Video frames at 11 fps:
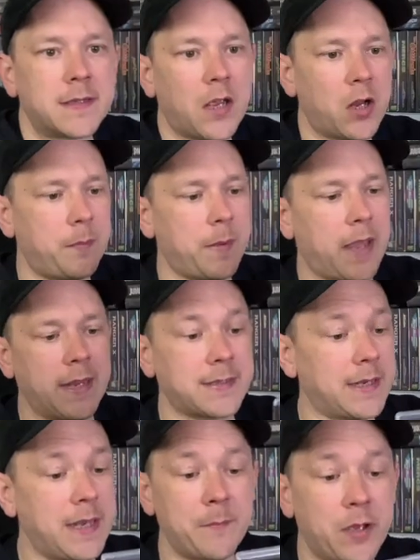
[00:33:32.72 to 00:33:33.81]
gonna be it's a
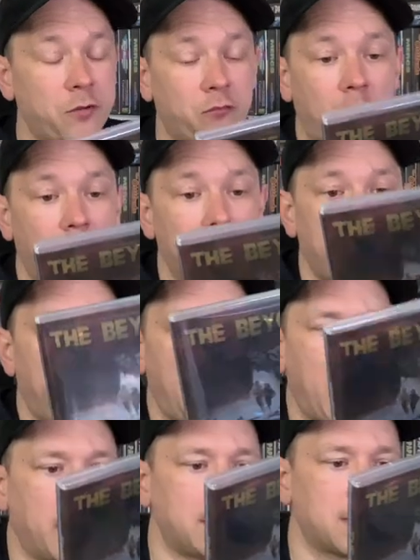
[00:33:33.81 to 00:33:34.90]
limited run
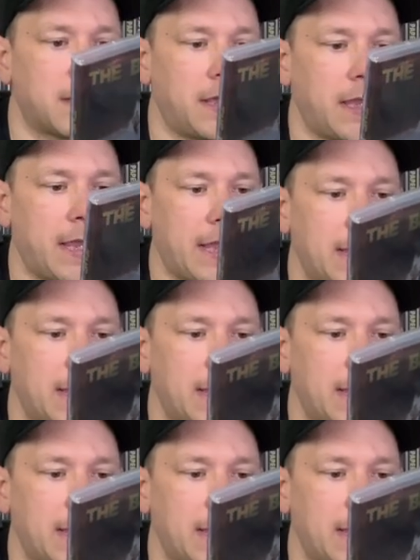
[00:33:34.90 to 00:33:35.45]
and it